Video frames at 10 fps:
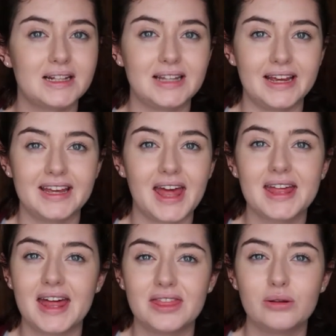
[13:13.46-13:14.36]
like
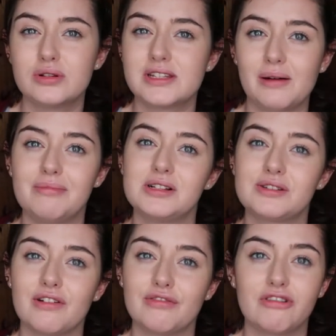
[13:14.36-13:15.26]
get those samples
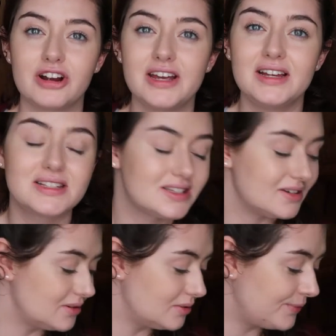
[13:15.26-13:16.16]
for free.
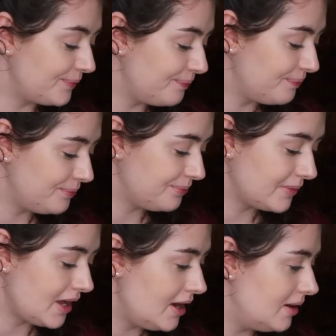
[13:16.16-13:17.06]
So,
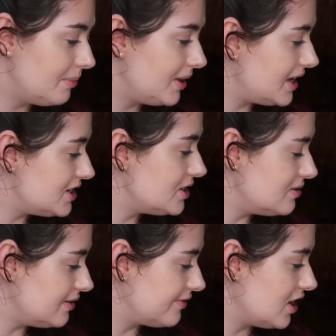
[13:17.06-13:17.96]
but they
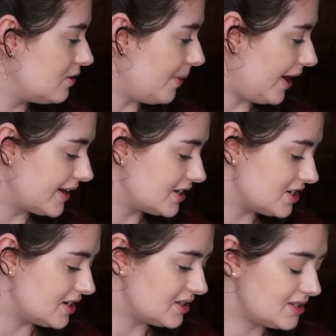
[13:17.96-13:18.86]
do have cute
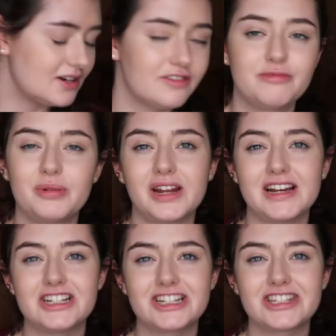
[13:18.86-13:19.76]
packaging and stuff, but I
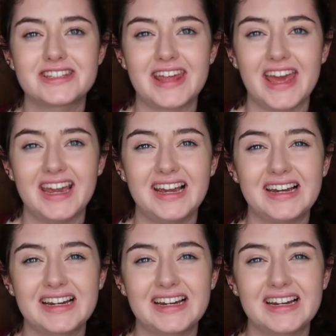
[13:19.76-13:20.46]
just think